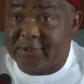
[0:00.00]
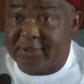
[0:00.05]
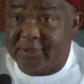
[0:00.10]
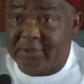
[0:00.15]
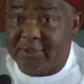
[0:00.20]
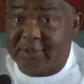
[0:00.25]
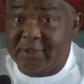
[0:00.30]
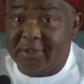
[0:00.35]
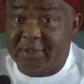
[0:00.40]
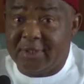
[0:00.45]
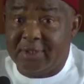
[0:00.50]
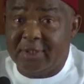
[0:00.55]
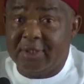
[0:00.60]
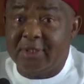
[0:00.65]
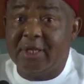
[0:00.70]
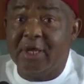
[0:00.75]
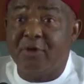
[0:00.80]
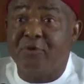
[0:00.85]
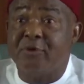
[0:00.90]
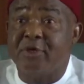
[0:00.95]
government
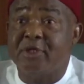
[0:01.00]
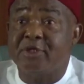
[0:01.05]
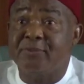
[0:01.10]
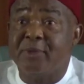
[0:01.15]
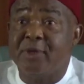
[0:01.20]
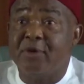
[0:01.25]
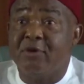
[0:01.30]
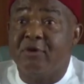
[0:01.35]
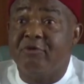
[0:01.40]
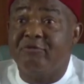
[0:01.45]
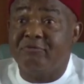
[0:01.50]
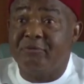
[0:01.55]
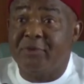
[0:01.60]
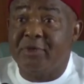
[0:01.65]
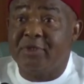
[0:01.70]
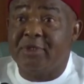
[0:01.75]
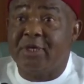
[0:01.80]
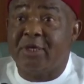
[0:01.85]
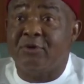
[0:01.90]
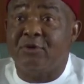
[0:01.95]
property,
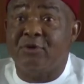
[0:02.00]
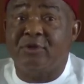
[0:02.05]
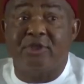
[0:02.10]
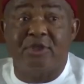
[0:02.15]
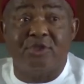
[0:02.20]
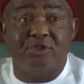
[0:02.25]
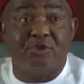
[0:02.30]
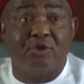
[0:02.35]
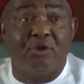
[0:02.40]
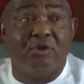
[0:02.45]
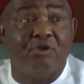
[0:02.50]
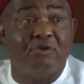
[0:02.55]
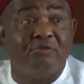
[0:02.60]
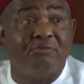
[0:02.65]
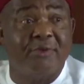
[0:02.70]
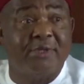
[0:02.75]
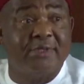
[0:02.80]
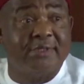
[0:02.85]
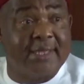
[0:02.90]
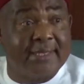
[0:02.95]
you face the
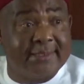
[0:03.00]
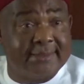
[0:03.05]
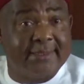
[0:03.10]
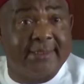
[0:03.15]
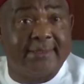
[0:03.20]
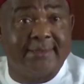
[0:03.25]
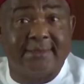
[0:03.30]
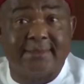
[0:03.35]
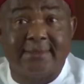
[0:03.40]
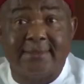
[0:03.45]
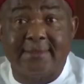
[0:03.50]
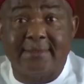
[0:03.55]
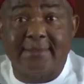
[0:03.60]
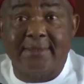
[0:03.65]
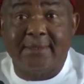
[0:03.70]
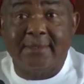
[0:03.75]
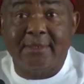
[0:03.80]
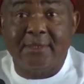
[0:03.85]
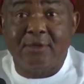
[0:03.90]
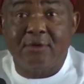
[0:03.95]
music,
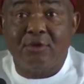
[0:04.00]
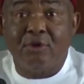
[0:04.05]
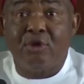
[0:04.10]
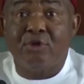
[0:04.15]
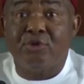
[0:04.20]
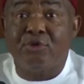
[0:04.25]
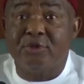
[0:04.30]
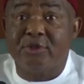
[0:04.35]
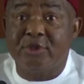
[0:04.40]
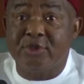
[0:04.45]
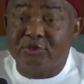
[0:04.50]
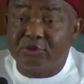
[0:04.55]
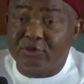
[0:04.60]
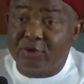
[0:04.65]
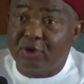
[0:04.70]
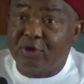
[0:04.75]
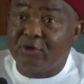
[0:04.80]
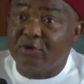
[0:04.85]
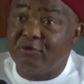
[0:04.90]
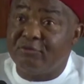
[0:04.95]
or you kicked
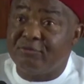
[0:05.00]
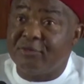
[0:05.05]
out.